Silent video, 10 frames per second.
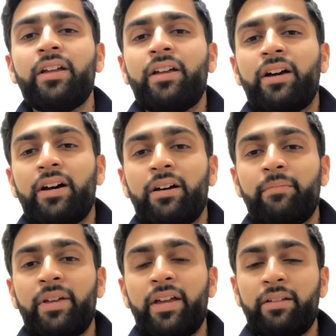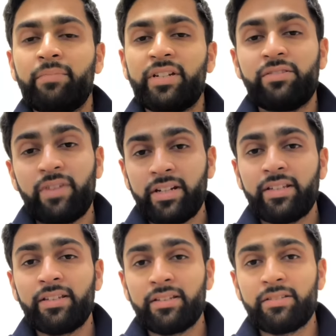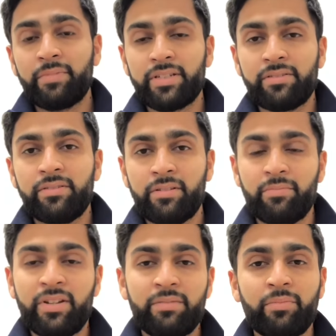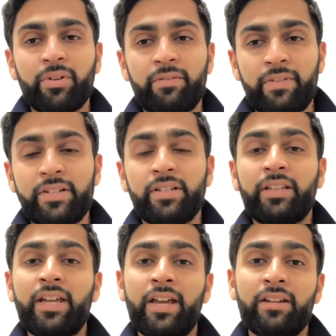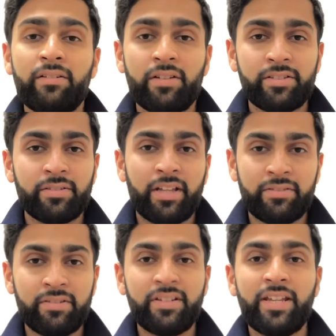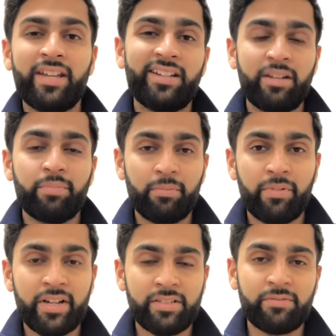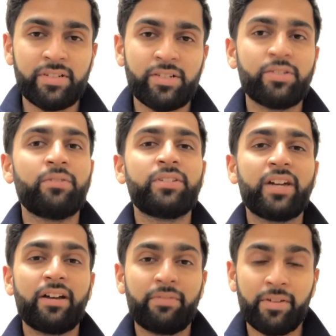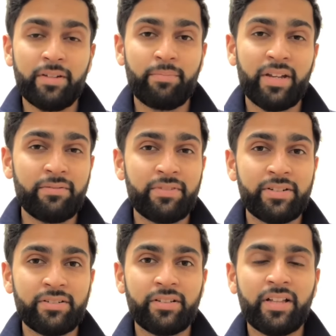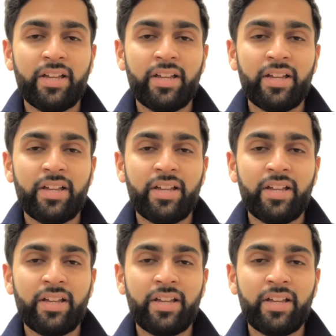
And by strengthening this muscle, you can breathe more efficiently, and it also allows you to take deeper breaths, which is shown to have good beneficial